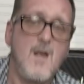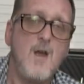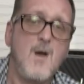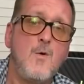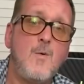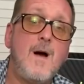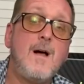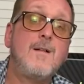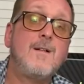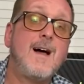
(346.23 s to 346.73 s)

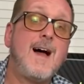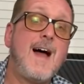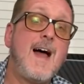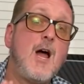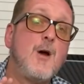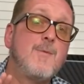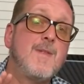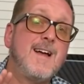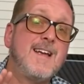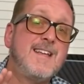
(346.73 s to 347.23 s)
Well, I
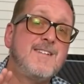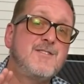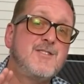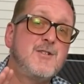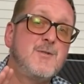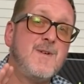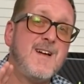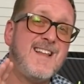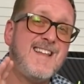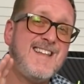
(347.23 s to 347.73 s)
hope that gives
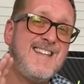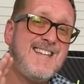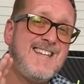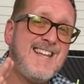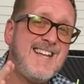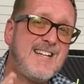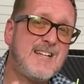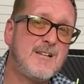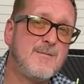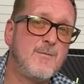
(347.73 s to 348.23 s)
you a
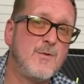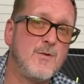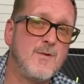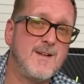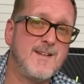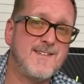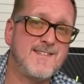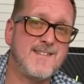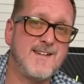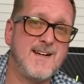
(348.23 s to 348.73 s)
little more
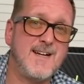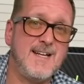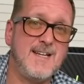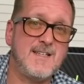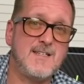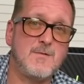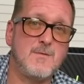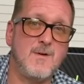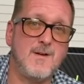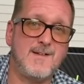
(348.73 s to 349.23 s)
insight
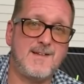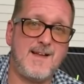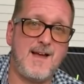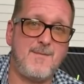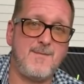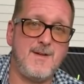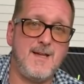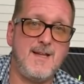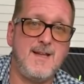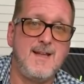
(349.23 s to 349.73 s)
into what's
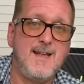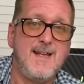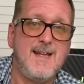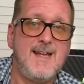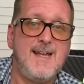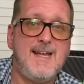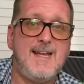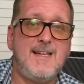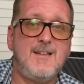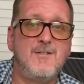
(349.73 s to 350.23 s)
happening.
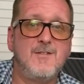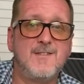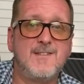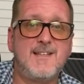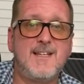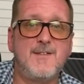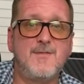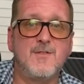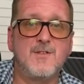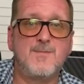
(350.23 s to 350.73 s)
It does
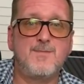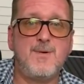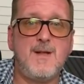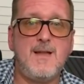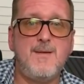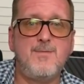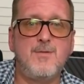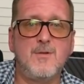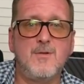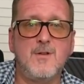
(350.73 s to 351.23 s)
give us
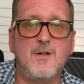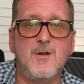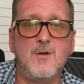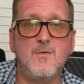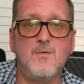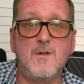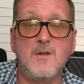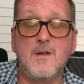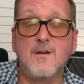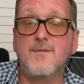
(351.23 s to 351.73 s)
people who
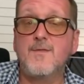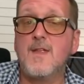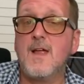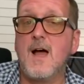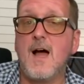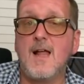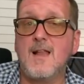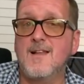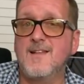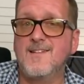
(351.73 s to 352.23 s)
love the
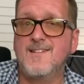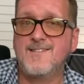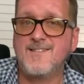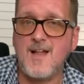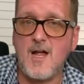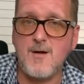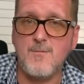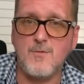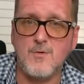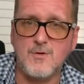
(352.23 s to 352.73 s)
island
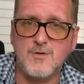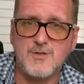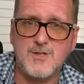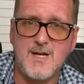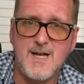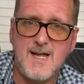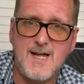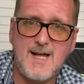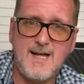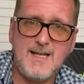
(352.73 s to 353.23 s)
so much
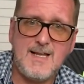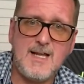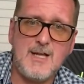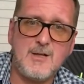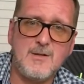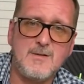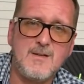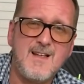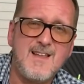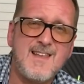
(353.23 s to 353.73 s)
a
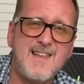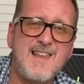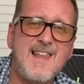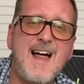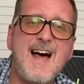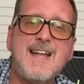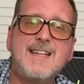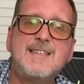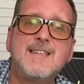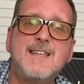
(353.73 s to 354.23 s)
little
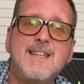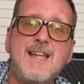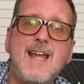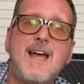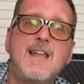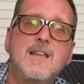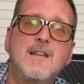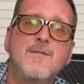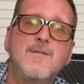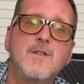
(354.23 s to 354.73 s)
light at the
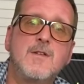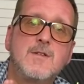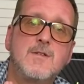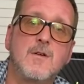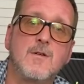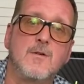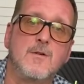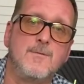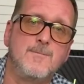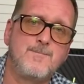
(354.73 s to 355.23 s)
end of the
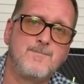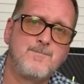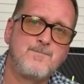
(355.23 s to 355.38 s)
tunnel.